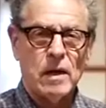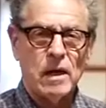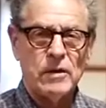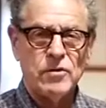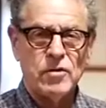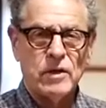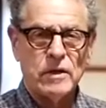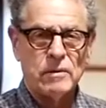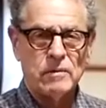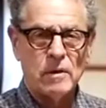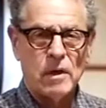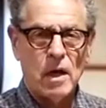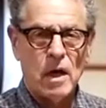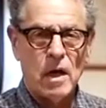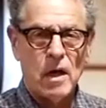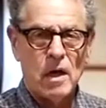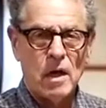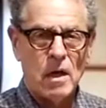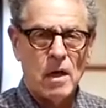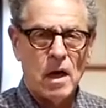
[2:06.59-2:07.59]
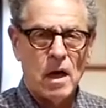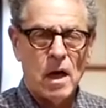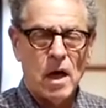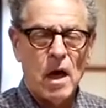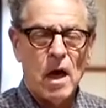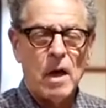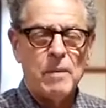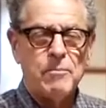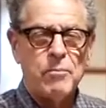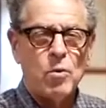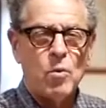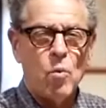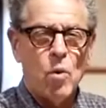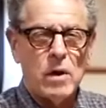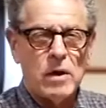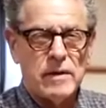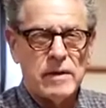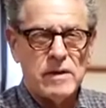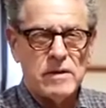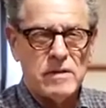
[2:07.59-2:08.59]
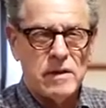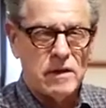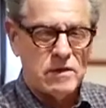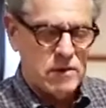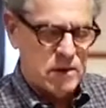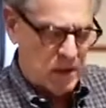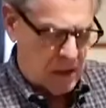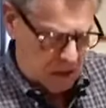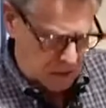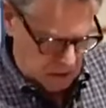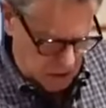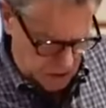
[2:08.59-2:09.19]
I put one of these things in here.